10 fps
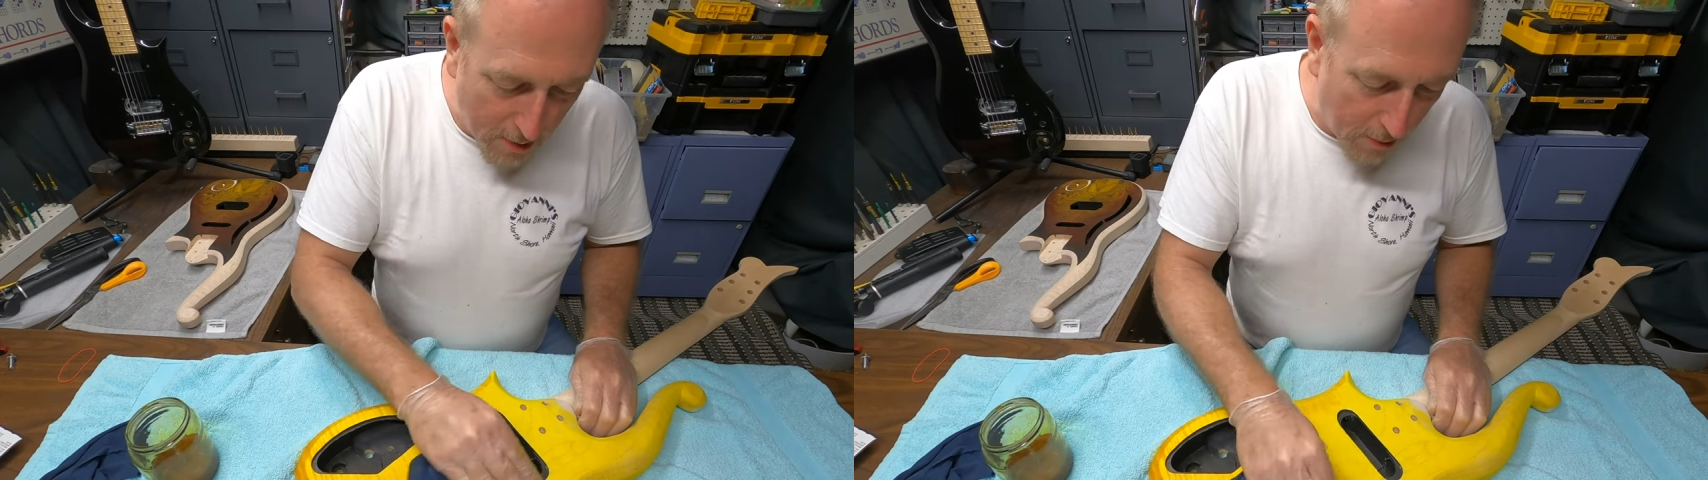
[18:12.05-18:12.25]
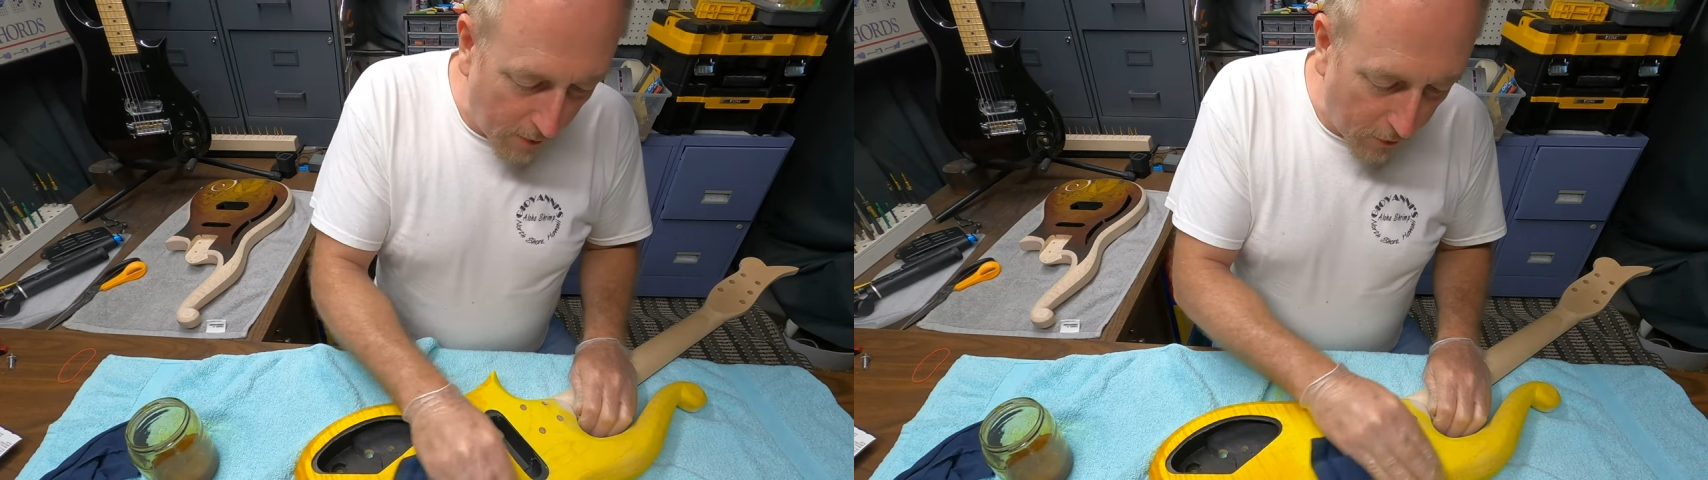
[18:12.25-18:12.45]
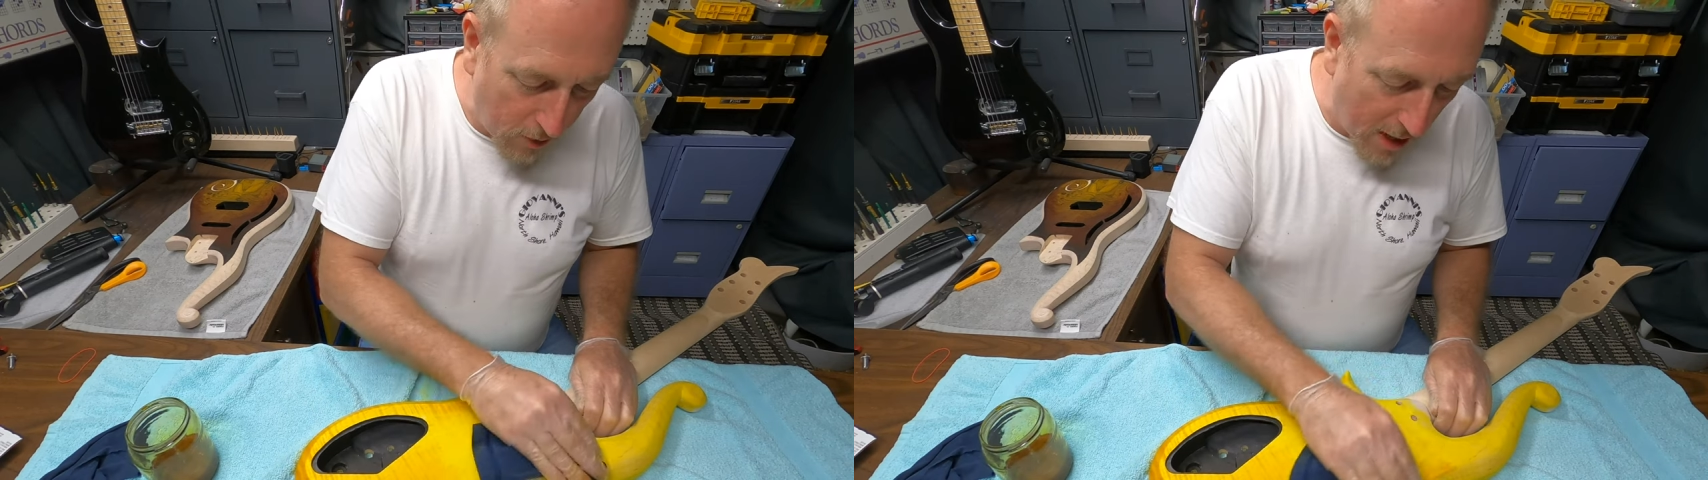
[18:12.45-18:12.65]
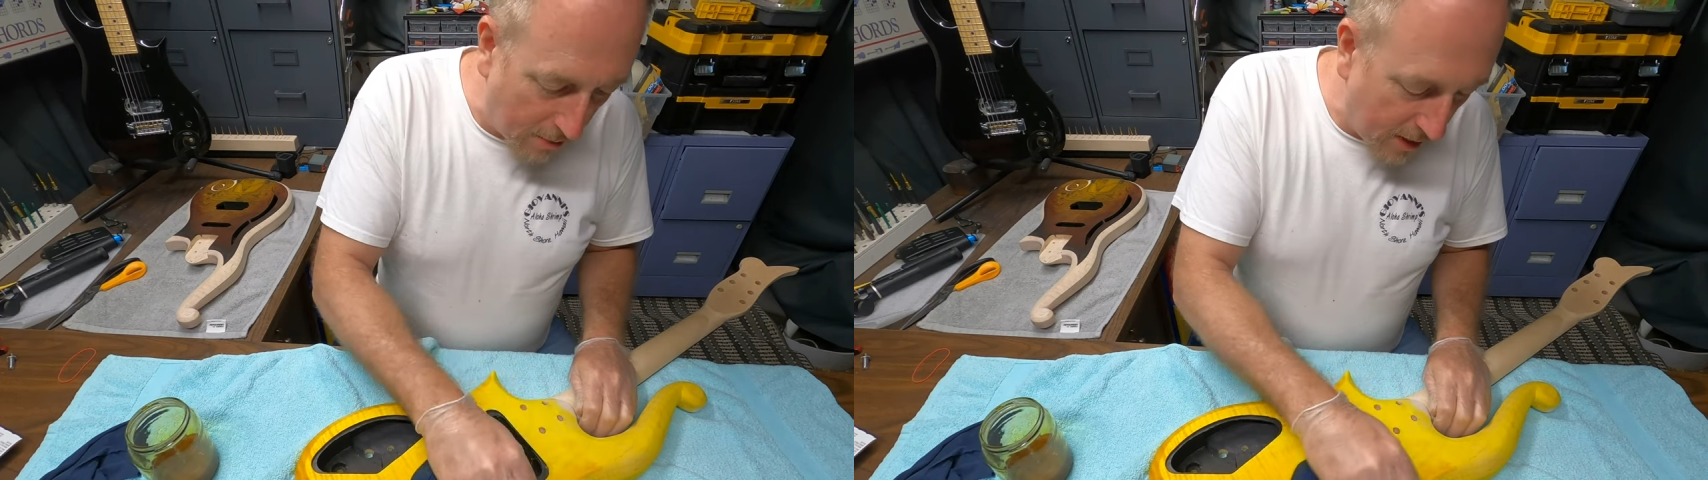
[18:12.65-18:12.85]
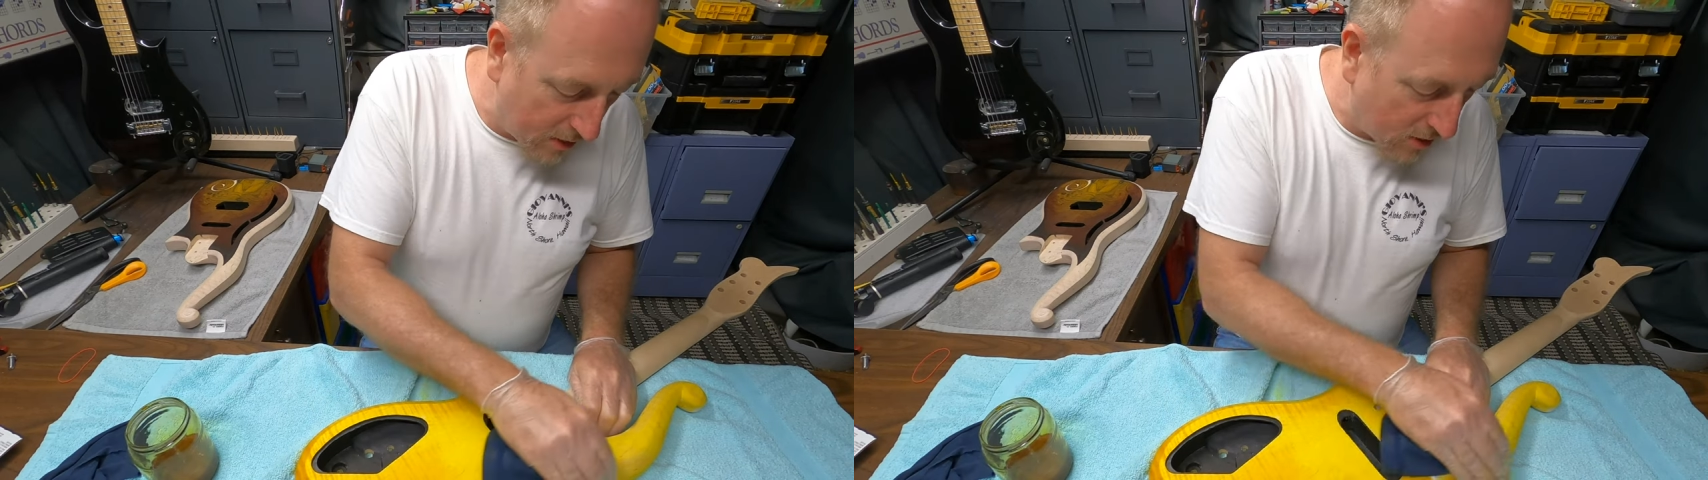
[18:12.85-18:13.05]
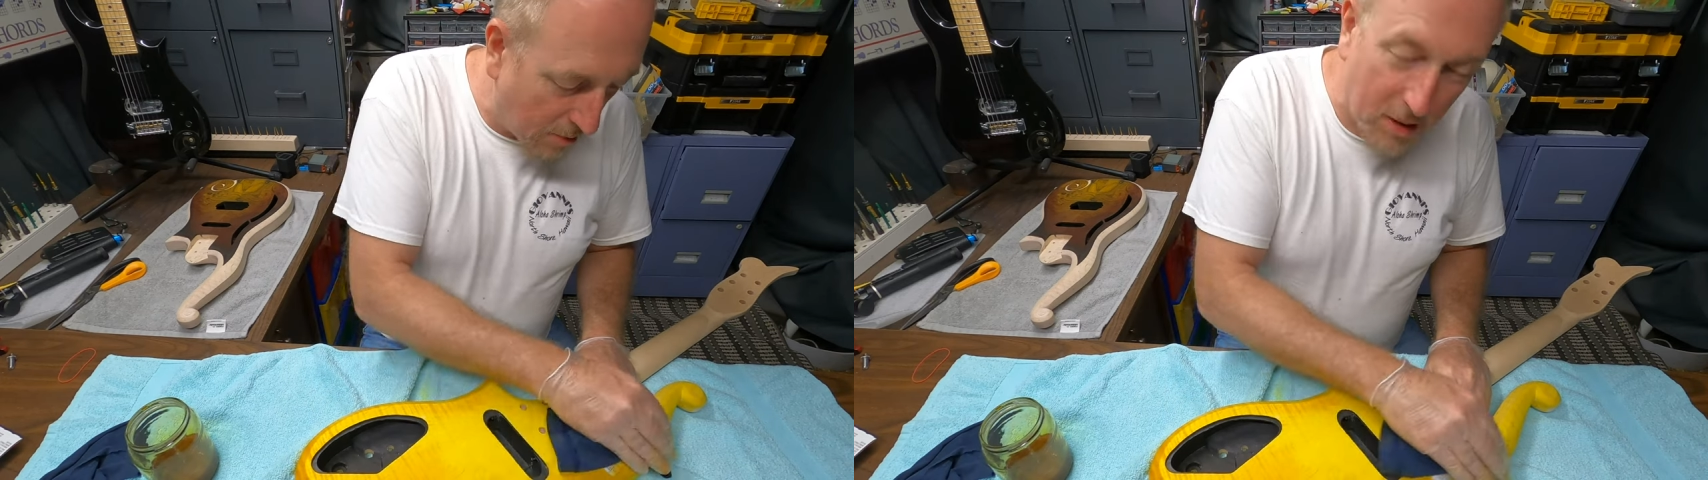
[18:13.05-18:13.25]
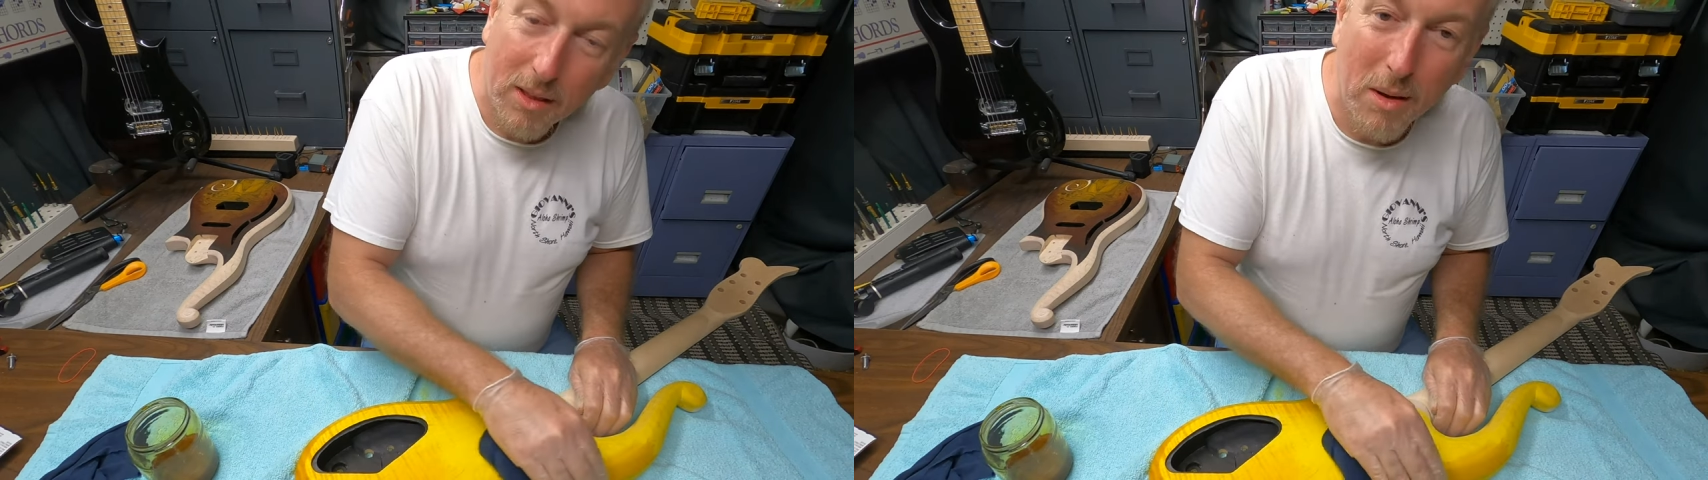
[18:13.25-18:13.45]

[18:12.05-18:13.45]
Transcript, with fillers: But if you nominate somebody,